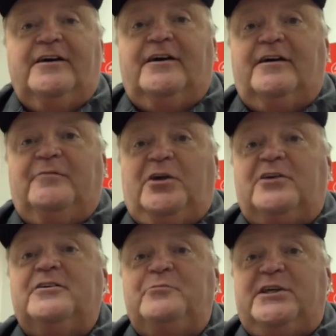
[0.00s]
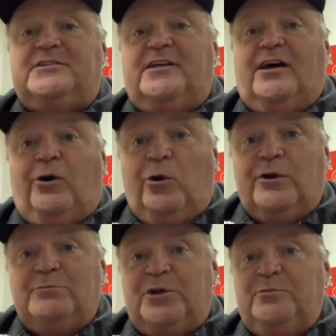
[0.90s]
I'm not going to mention how
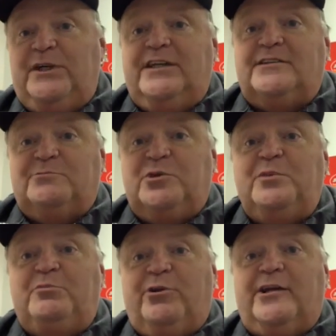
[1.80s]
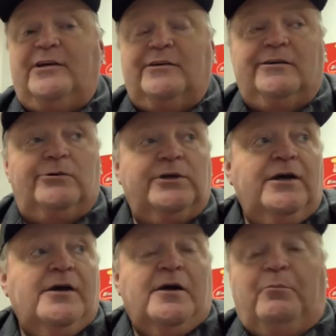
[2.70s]
old I'm going to be because I'm going to be pretty darn old.
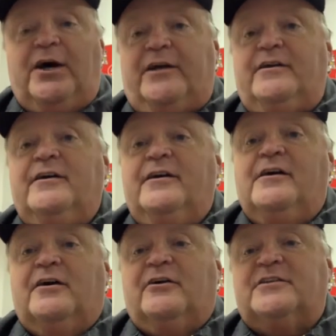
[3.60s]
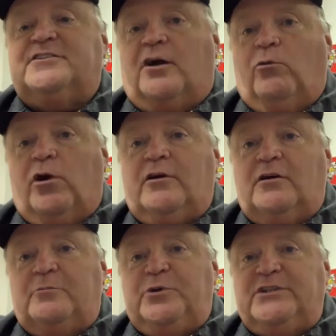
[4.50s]
But I'm going to start working
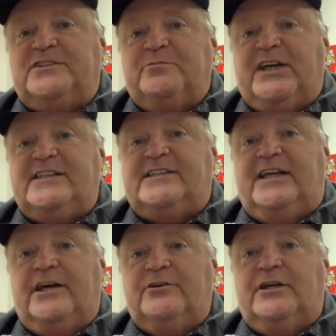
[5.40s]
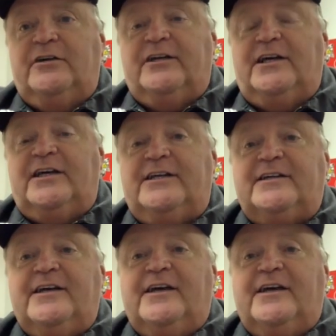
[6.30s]
on putting some things together here tonight.